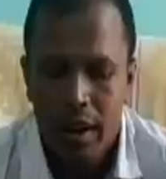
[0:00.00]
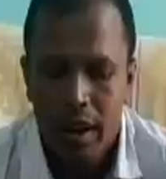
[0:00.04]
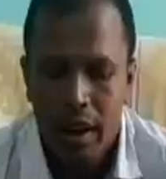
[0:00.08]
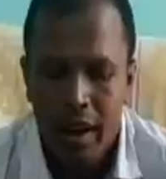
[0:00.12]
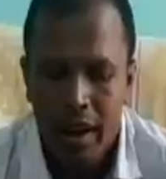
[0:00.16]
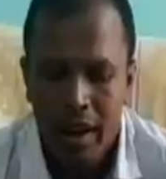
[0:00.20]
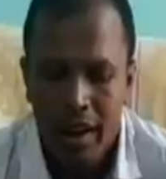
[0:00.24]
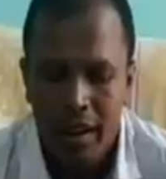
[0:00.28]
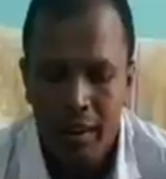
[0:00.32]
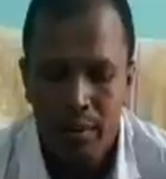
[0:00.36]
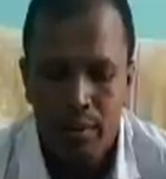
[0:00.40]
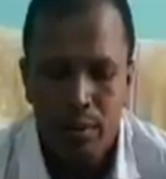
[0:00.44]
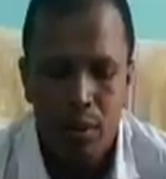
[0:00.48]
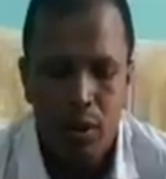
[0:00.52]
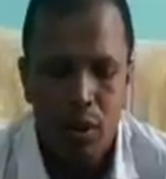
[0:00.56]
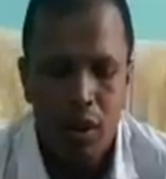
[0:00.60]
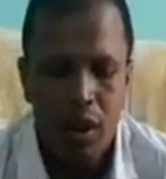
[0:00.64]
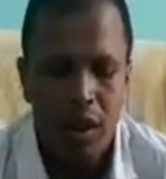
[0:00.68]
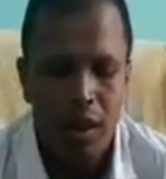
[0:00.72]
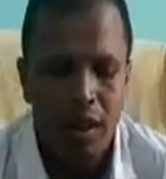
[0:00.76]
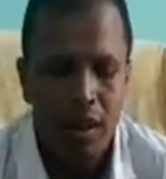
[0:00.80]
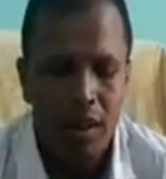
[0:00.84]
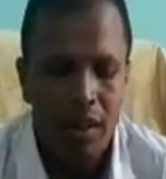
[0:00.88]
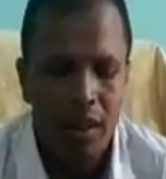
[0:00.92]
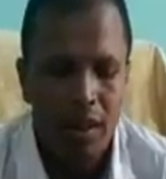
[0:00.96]
and
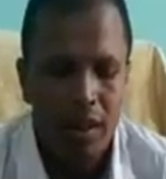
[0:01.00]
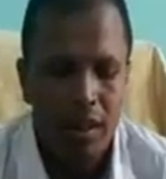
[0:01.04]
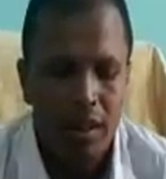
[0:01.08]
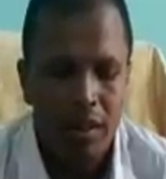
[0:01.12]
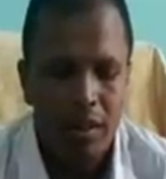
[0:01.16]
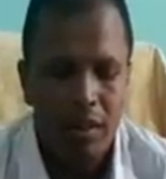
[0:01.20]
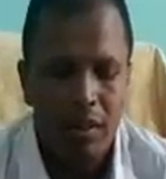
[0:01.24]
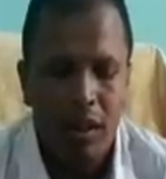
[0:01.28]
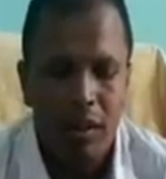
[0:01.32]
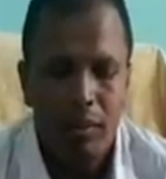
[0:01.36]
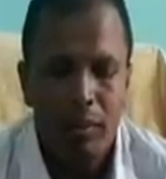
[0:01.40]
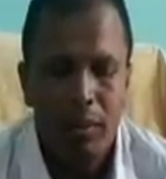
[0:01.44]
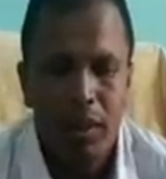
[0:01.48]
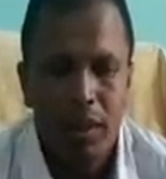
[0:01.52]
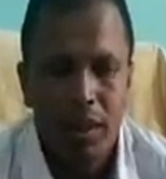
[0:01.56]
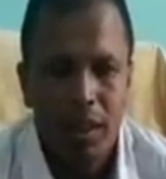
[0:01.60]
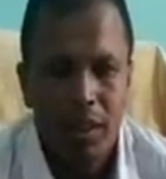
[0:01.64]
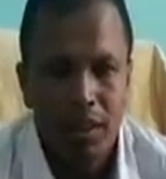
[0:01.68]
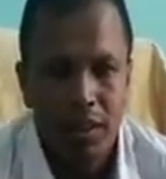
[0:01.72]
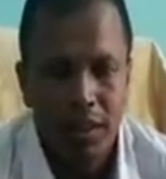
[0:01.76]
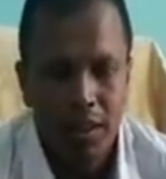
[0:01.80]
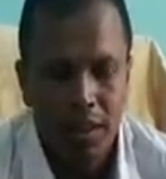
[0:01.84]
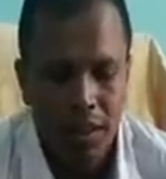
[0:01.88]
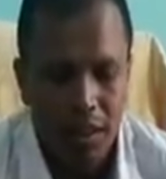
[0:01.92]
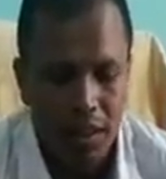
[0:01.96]
morally committed
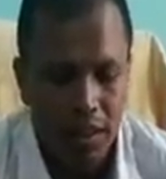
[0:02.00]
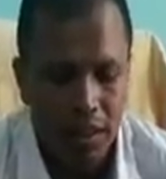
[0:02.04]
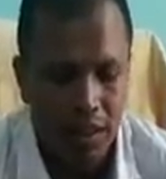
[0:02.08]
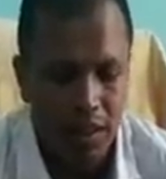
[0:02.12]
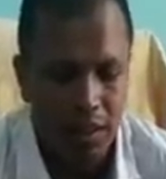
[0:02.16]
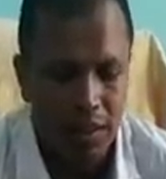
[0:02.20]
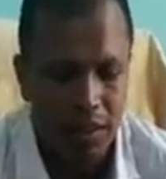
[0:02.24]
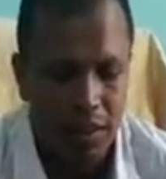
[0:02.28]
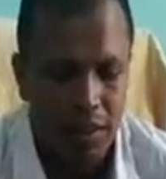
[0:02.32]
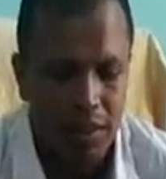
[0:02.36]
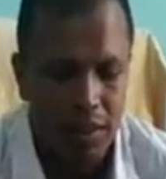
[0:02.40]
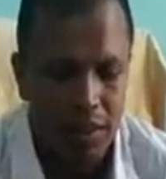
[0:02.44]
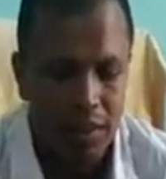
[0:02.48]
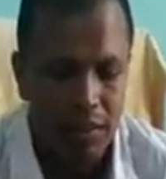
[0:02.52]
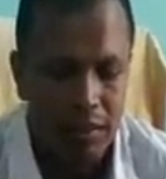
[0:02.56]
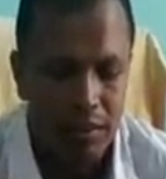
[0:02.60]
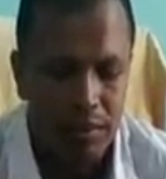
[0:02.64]
citizens.